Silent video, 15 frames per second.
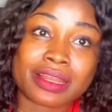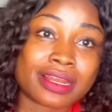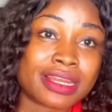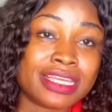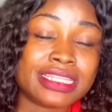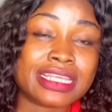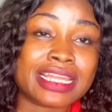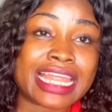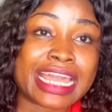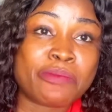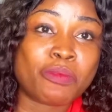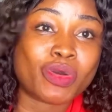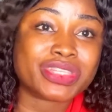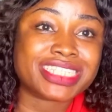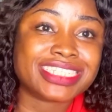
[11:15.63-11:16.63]
click the
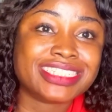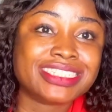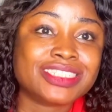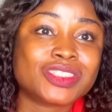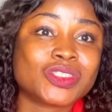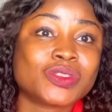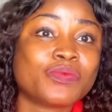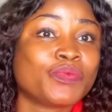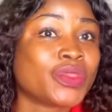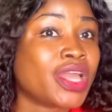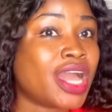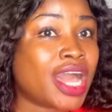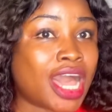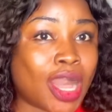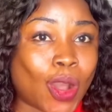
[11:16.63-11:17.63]
like buttons,
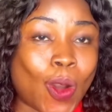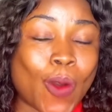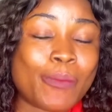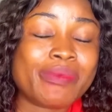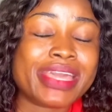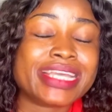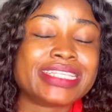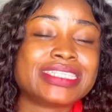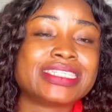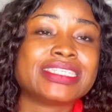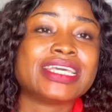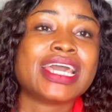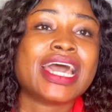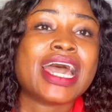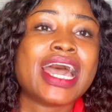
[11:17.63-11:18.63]
a comment,
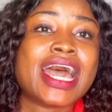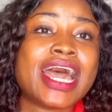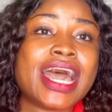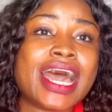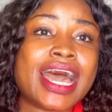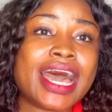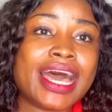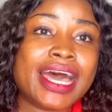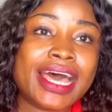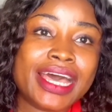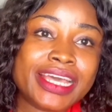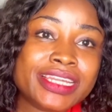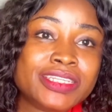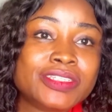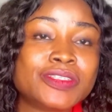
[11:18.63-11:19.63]

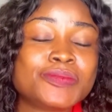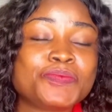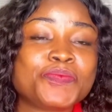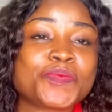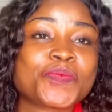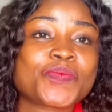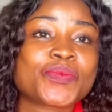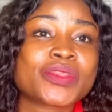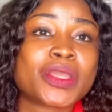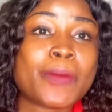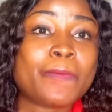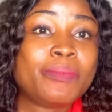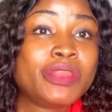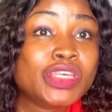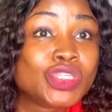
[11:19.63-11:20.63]
and
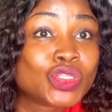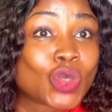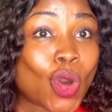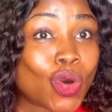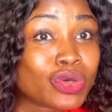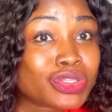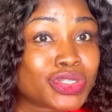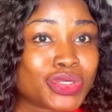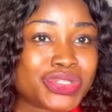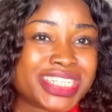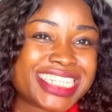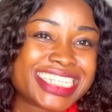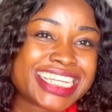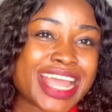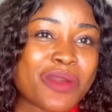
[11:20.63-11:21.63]
please also
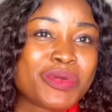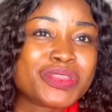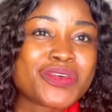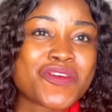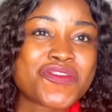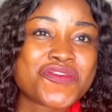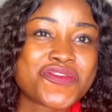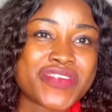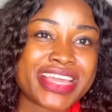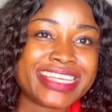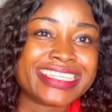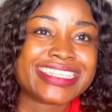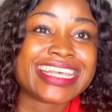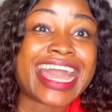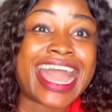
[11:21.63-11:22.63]
share with your
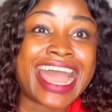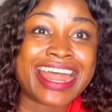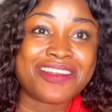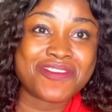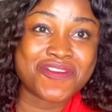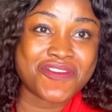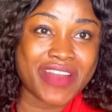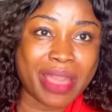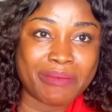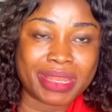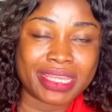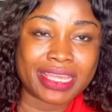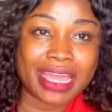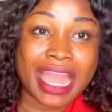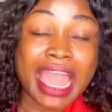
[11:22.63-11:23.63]
friends and
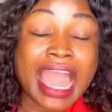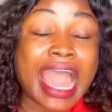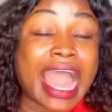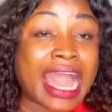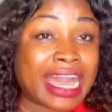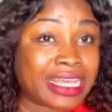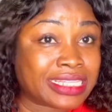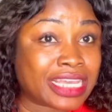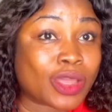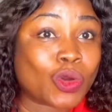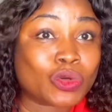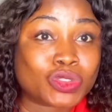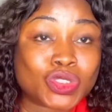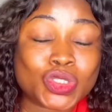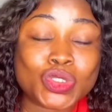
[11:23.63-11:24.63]
family as I
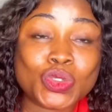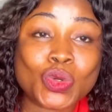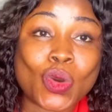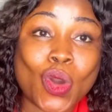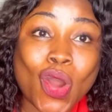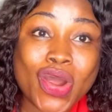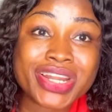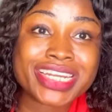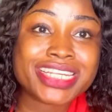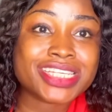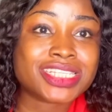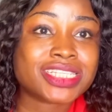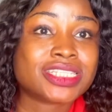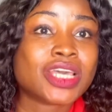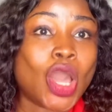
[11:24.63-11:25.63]
continue on
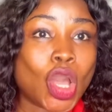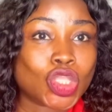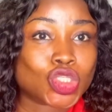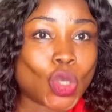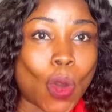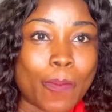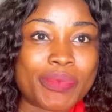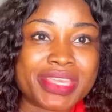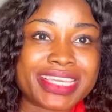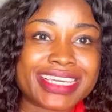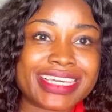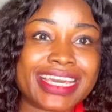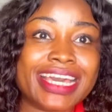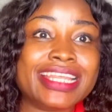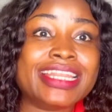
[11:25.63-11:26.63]
this topic,
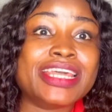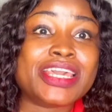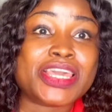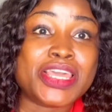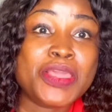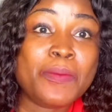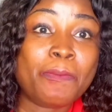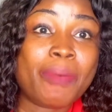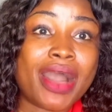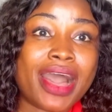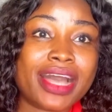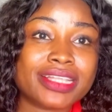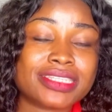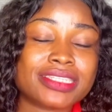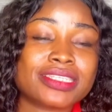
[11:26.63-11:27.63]
the
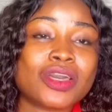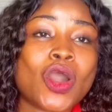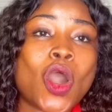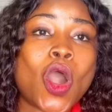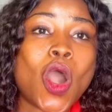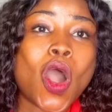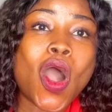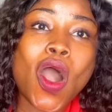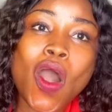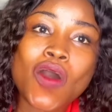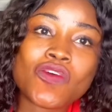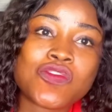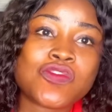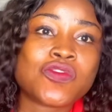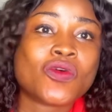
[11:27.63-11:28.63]
impact of